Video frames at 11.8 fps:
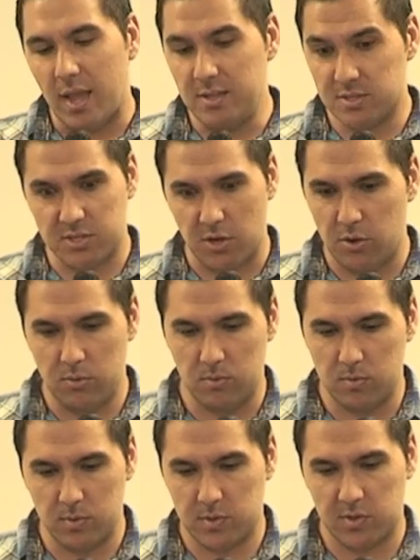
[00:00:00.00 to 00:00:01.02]
And so
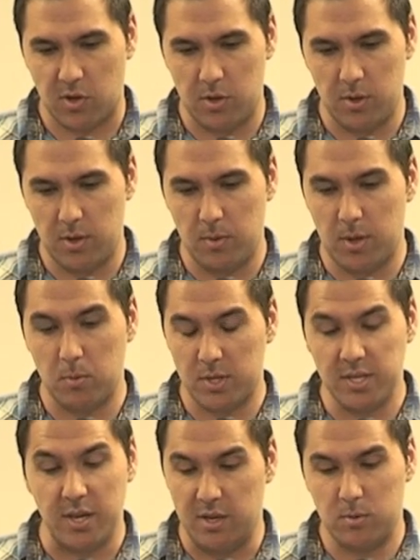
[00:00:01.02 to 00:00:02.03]

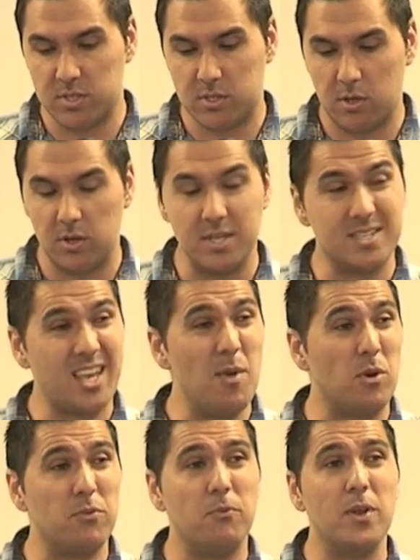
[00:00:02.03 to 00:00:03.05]
it was totally escape.
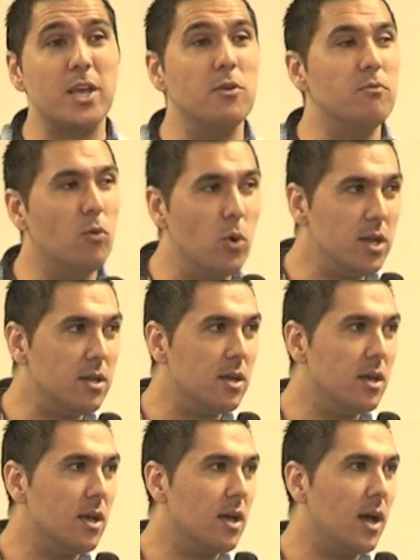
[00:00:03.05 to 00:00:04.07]
I was filling a void.
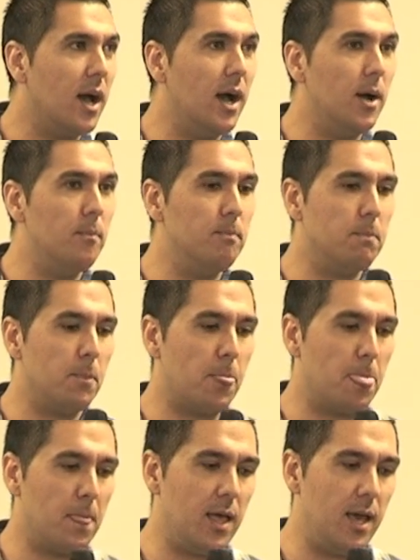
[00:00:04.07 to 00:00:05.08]

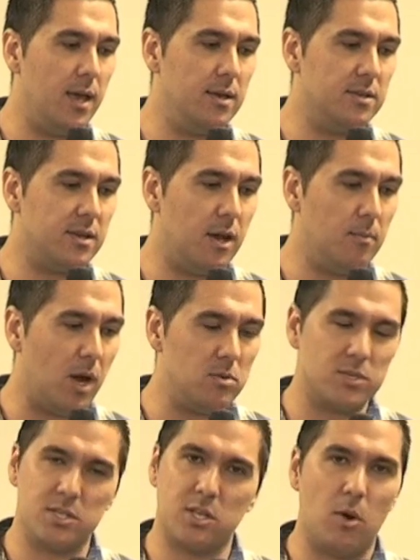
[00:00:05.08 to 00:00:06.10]
And I
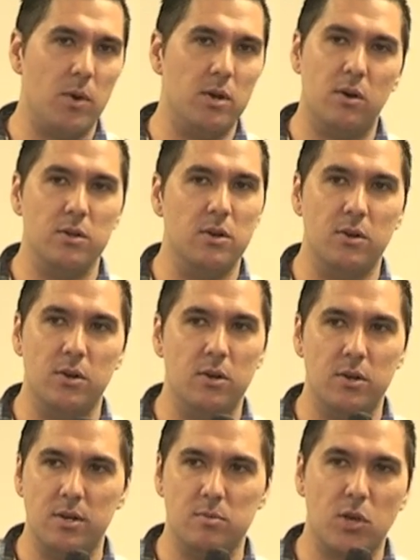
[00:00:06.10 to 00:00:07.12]
was just going on and on and
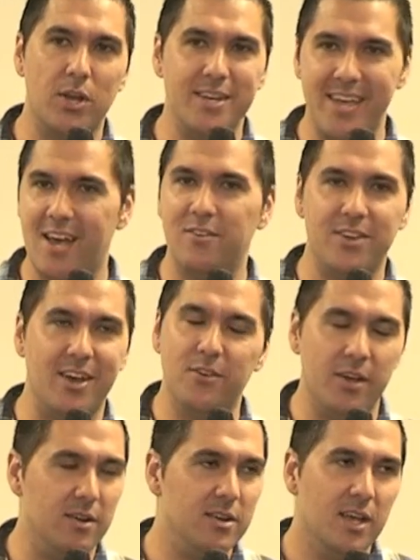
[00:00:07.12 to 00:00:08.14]
on. I was going down, down,
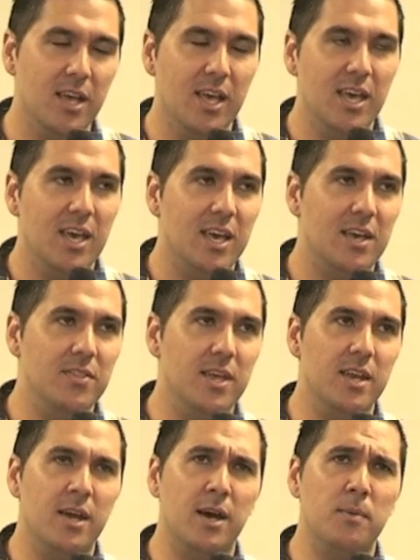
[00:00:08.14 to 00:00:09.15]
down. And
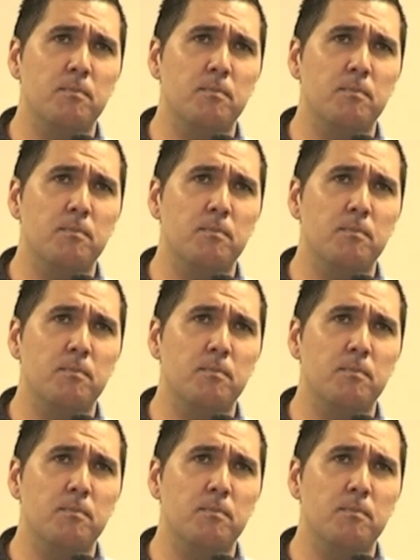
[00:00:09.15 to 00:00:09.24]
then